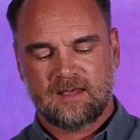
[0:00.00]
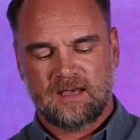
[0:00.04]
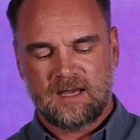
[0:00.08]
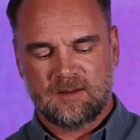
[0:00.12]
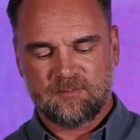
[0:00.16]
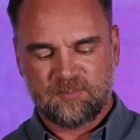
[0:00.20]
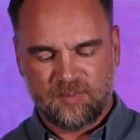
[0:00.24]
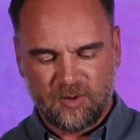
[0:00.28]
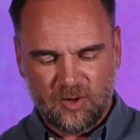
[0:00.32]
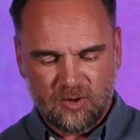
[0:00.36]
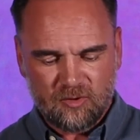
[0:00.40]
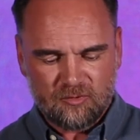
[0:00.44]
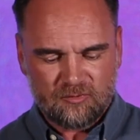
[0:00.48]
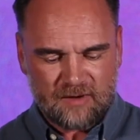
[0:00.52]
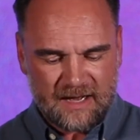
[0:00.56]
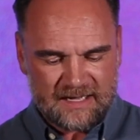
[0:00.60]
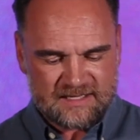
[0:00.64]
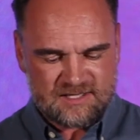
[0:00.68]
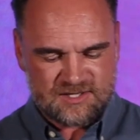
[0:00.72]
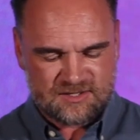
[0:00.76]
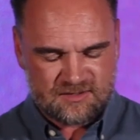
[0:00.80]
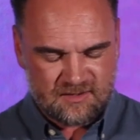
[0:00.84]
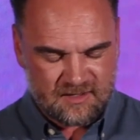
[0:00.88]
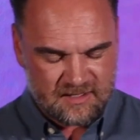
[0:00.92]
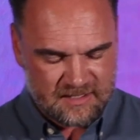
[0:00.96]
And Paul
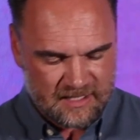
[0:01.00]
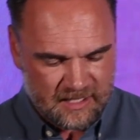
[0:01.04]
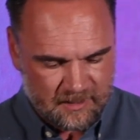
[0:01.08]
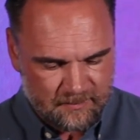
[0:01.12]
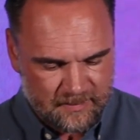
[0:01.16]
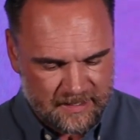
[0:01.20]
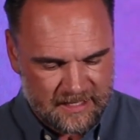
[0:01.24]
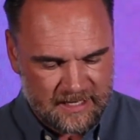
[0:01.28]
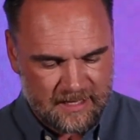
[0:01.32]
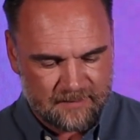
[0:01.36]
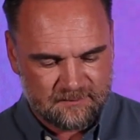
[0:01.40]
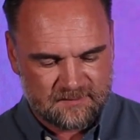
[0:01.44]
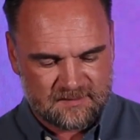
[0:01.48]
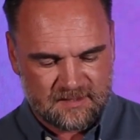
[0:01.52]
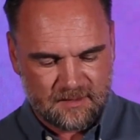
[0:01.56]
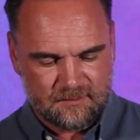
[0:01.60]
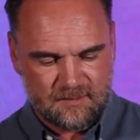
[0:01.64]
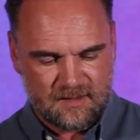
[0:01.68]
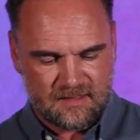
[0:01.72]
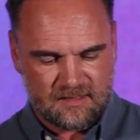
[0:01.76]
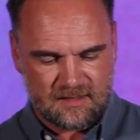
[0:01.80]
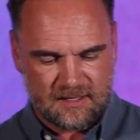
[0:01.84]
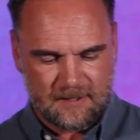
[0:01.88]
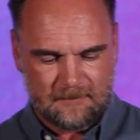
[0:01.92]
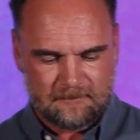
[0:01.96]
writes to a young man named
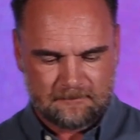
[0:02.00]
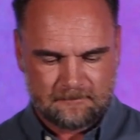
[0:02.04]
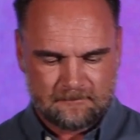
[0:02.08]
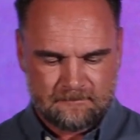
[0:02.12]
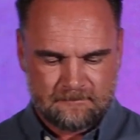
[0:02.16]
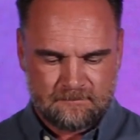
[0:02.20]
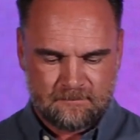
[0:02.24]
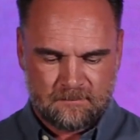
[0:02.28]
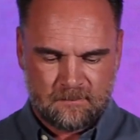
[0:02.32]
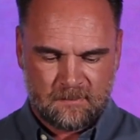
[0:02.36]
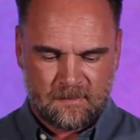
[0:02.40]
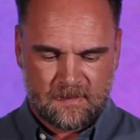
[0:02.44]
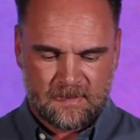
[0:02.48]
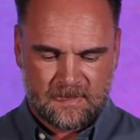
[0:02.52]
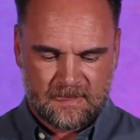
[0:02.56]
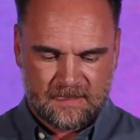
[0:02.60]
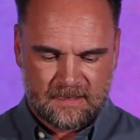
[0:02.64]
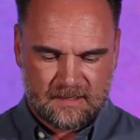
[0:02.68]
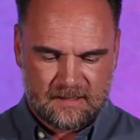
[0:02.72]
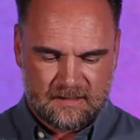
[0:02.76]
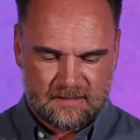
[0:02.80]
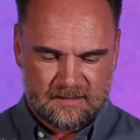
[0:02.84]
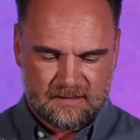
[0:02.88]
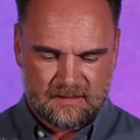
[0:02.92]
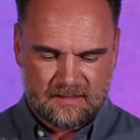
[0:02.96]
Timothy,
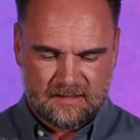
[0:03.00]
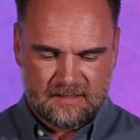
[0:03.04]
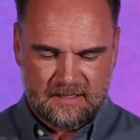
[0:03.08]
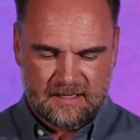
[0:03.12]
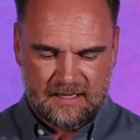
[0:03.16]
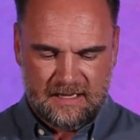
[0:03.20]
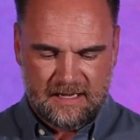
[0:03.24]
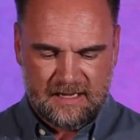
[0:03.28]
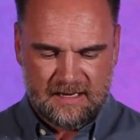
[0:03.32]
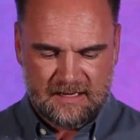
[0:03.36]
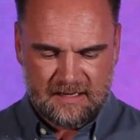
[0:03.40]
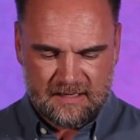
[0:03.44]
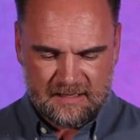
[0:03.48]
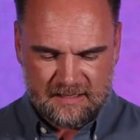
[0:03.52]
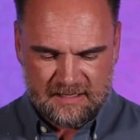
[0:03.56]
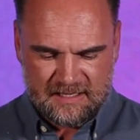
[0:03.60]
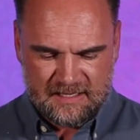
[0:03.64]
and